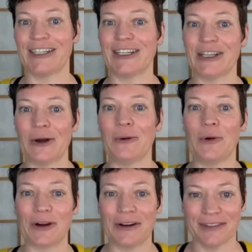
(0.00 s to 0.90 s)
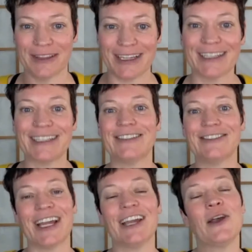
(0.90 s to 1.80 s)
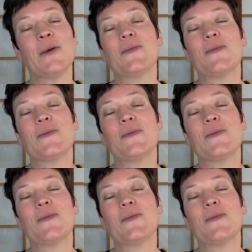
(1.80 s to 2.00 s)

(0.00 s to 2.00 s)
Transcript: you know more of the right